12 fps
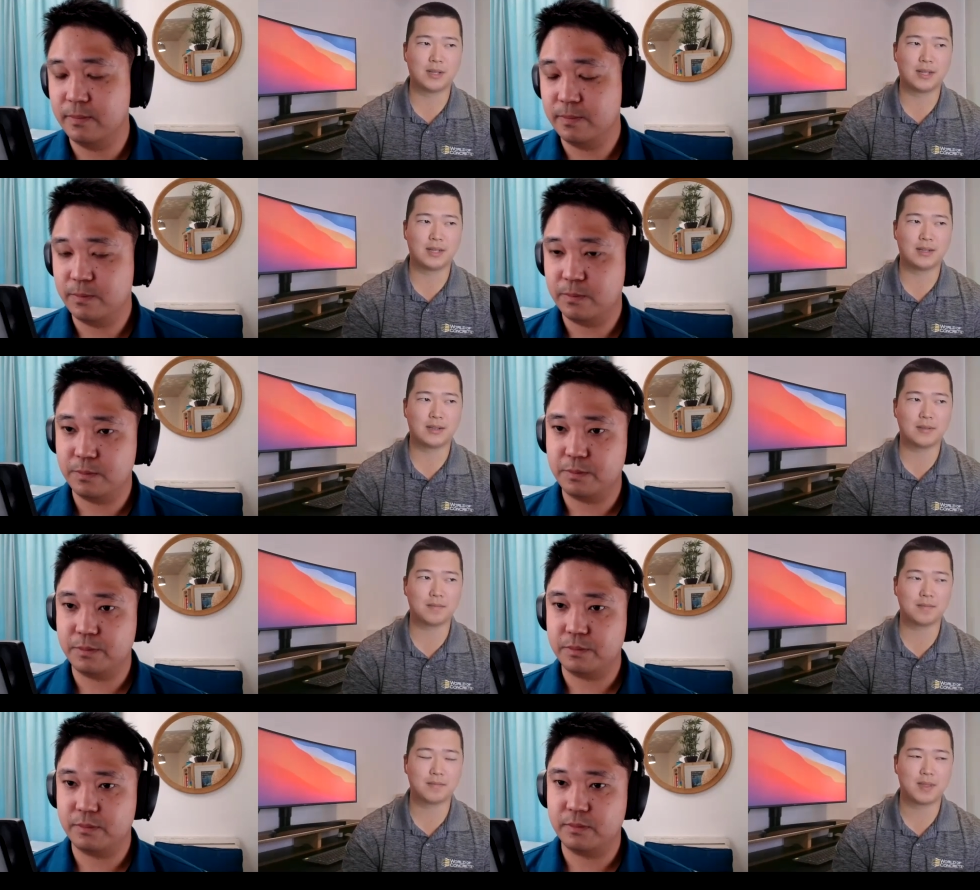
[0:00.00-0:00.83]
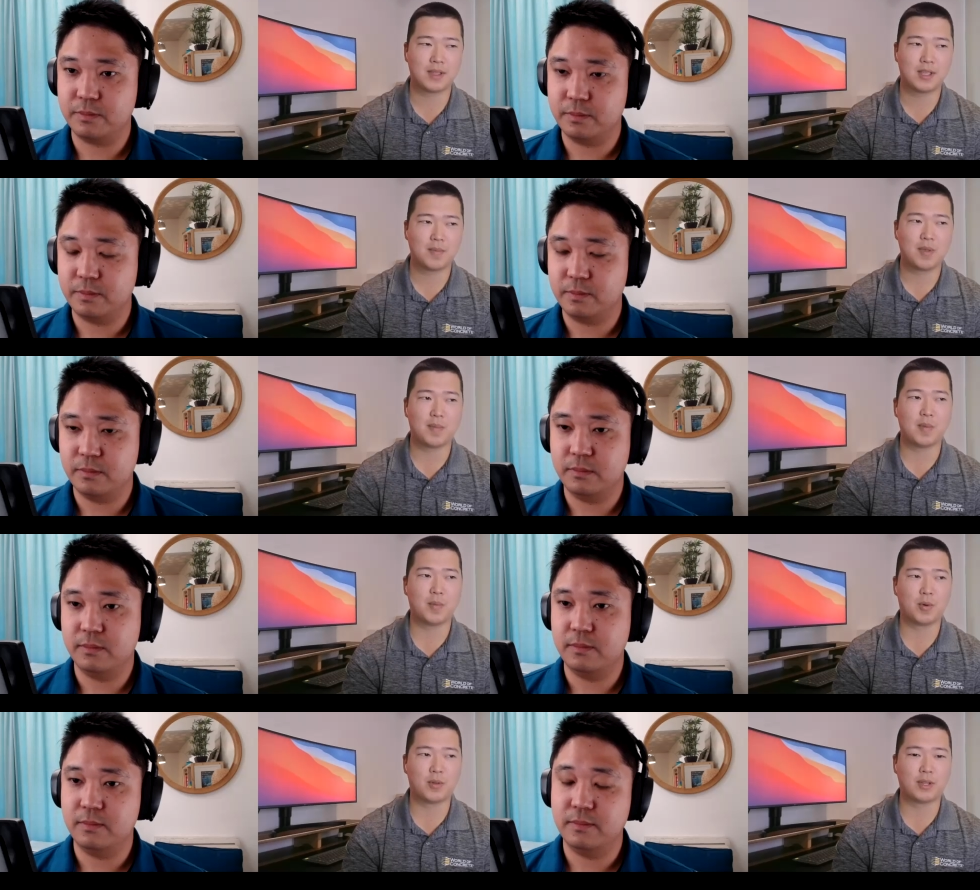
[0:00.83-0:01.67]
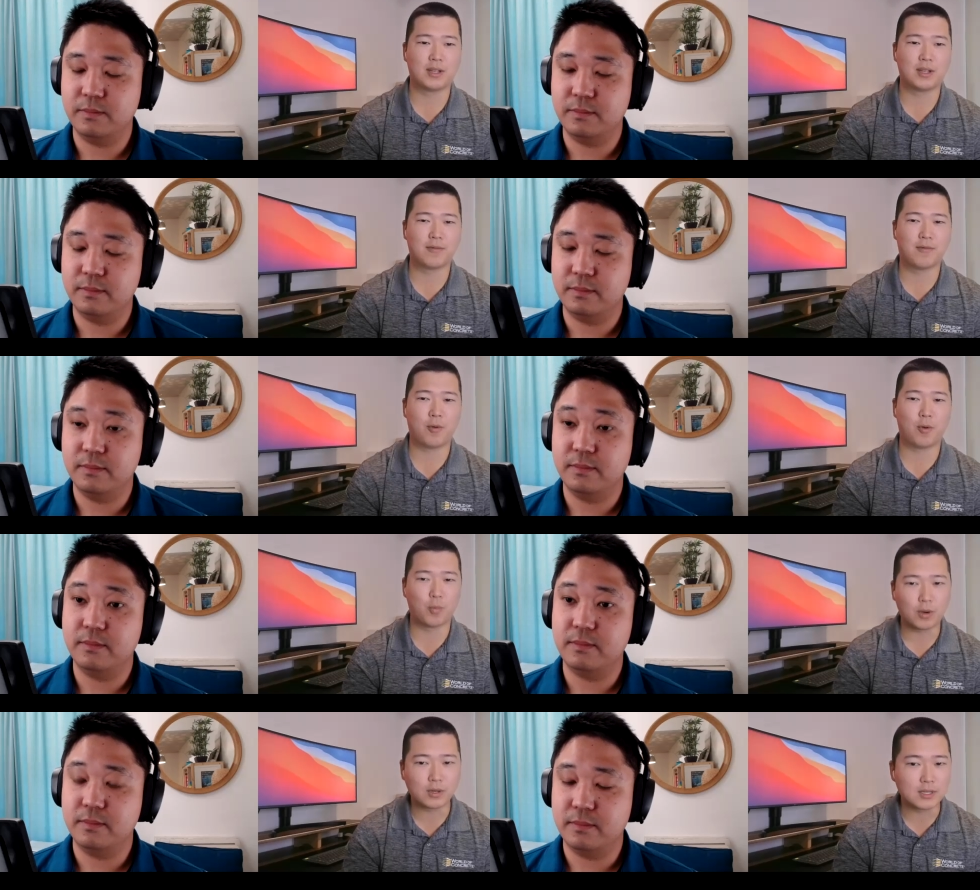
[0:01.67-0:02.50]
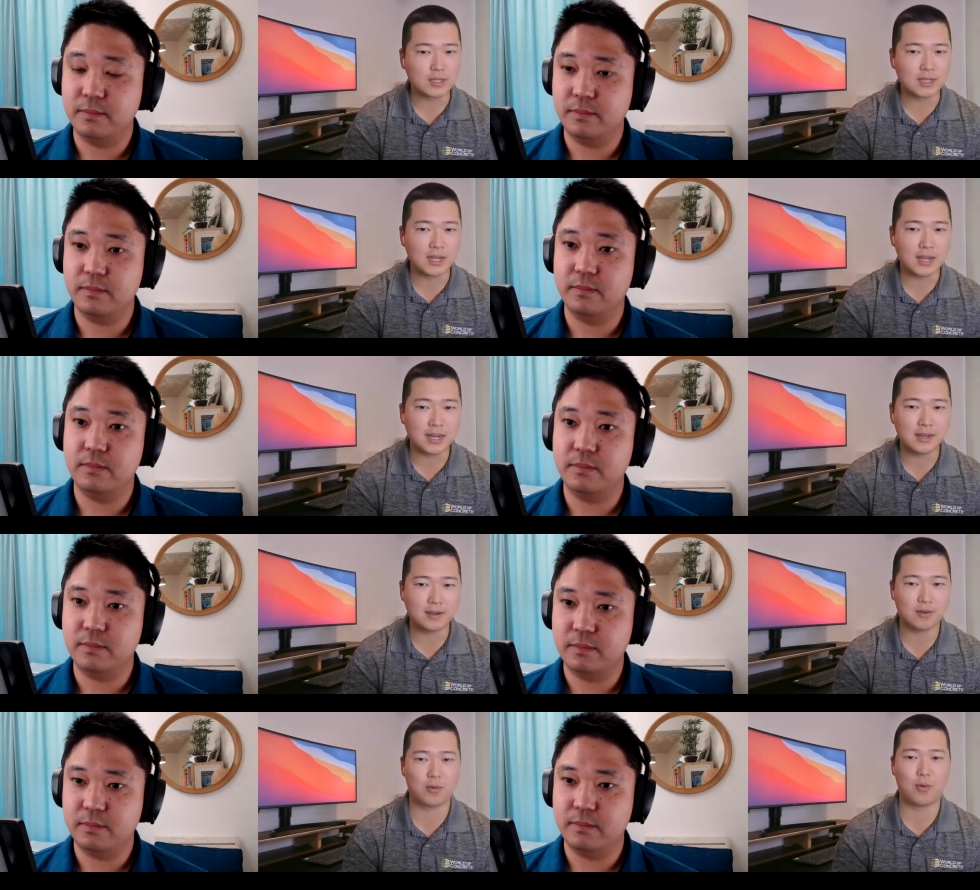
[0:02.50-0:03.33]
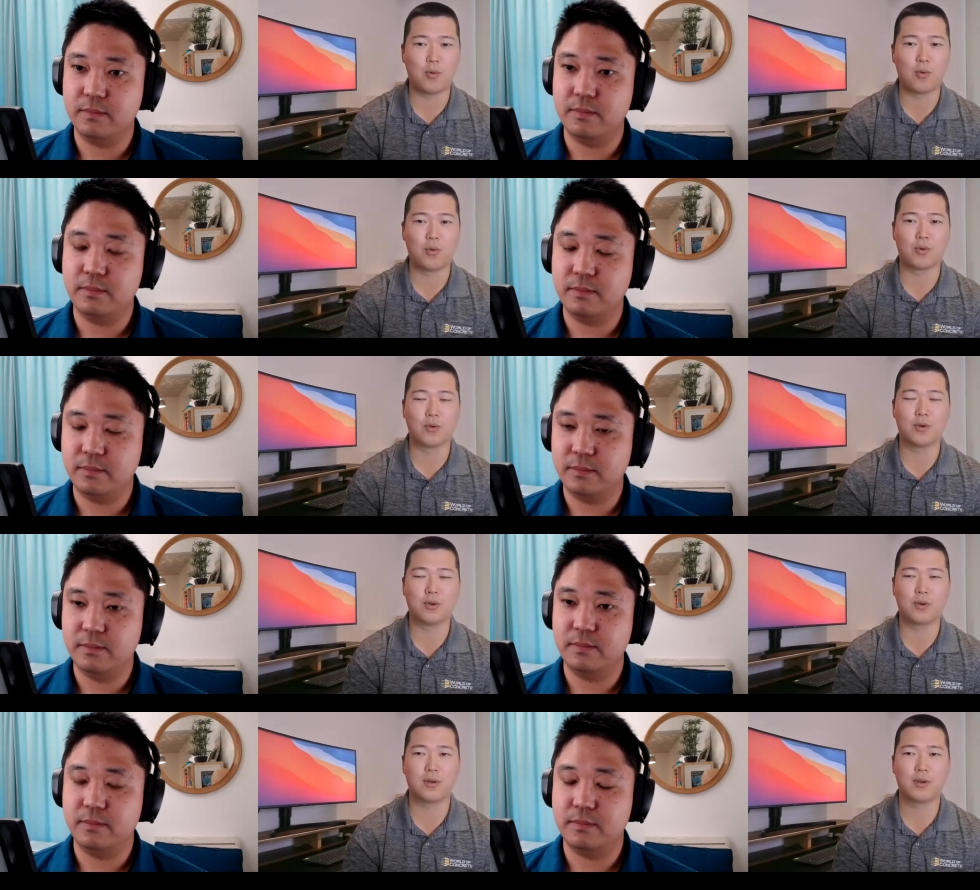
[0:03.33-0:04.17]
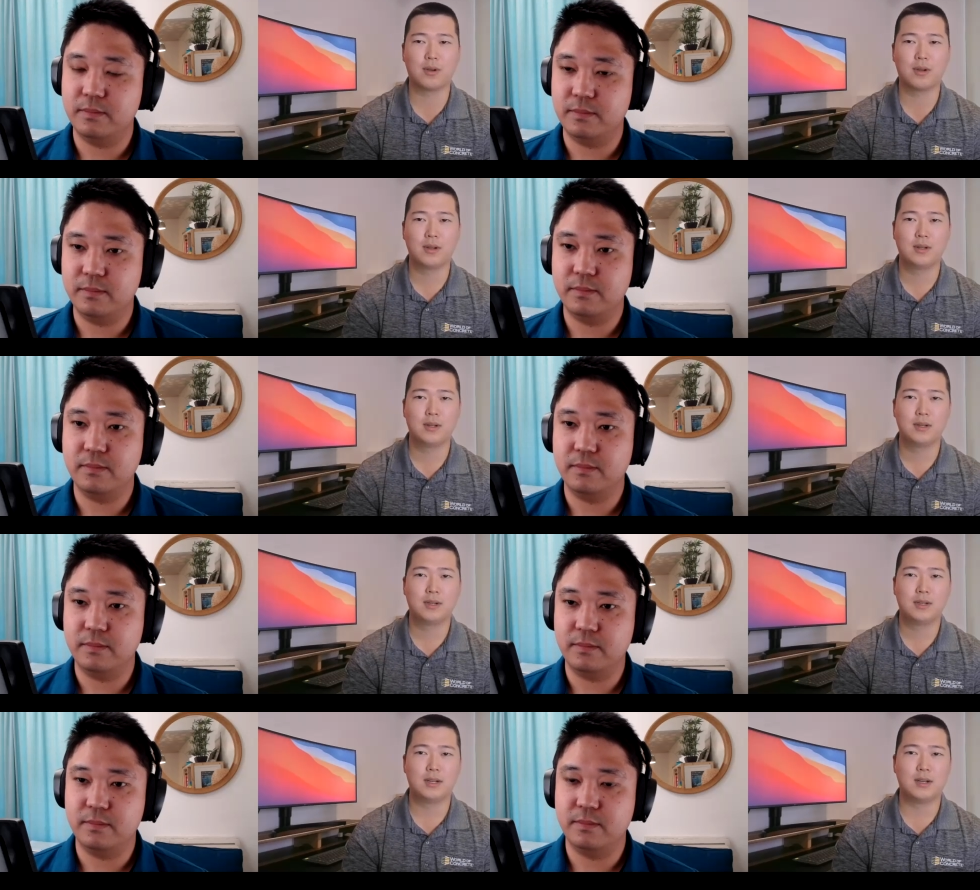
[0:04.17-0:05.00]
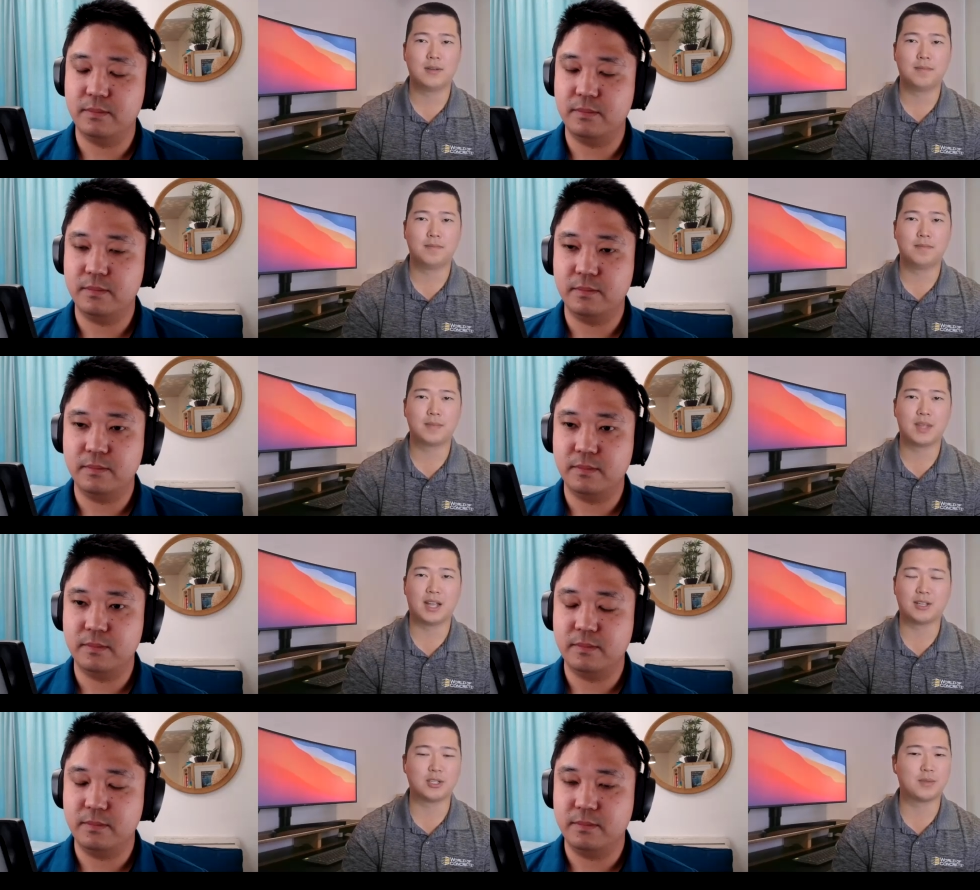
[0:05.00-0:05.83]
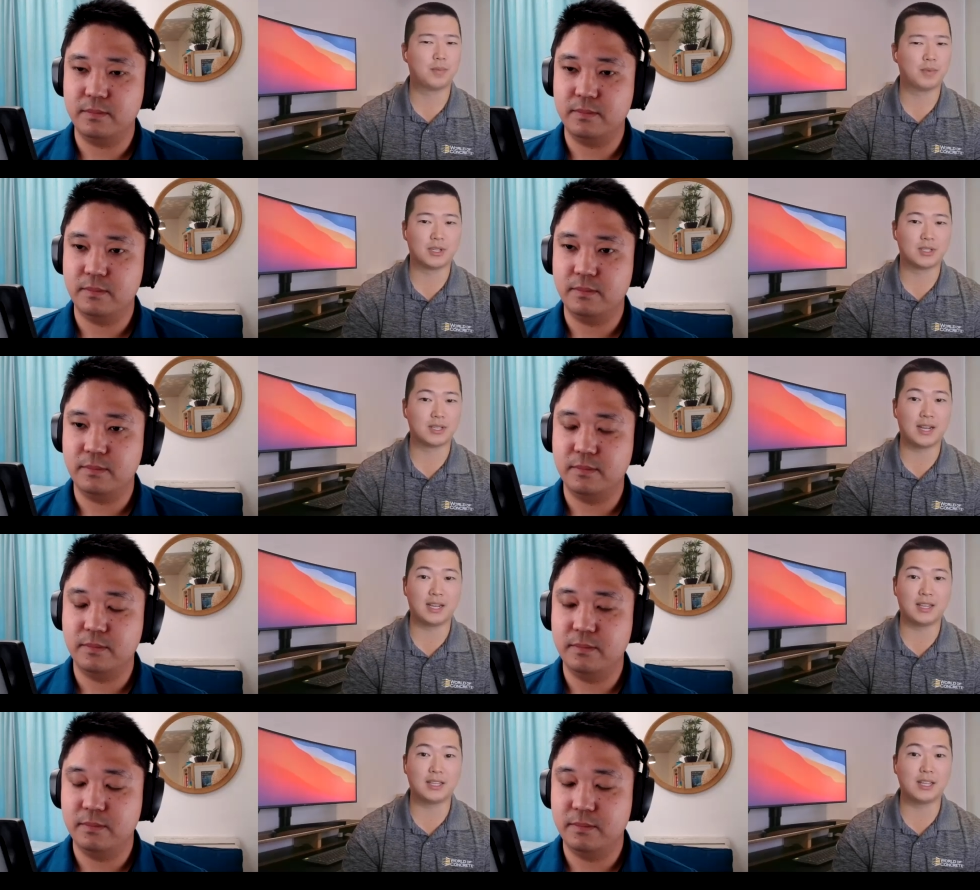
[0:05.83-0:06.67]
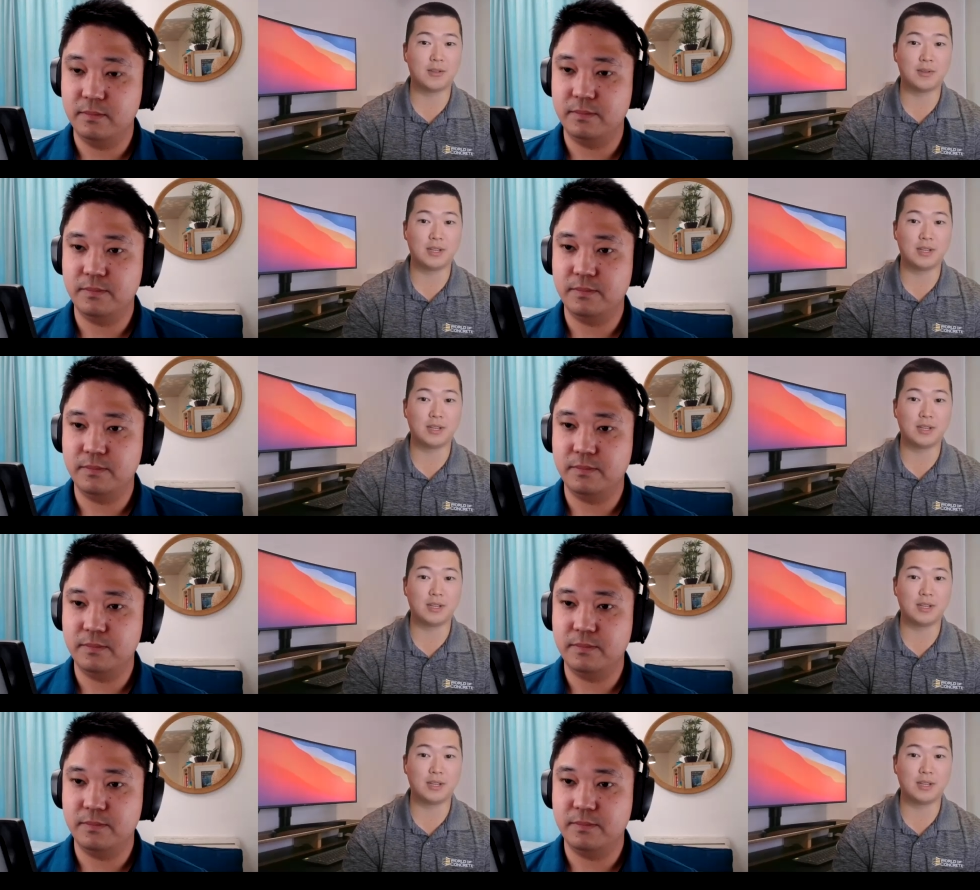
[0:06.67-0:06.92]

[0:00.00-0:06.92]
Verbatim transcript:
Speaker 1: like maybe more like formwork design or um, yeah, just just anything that you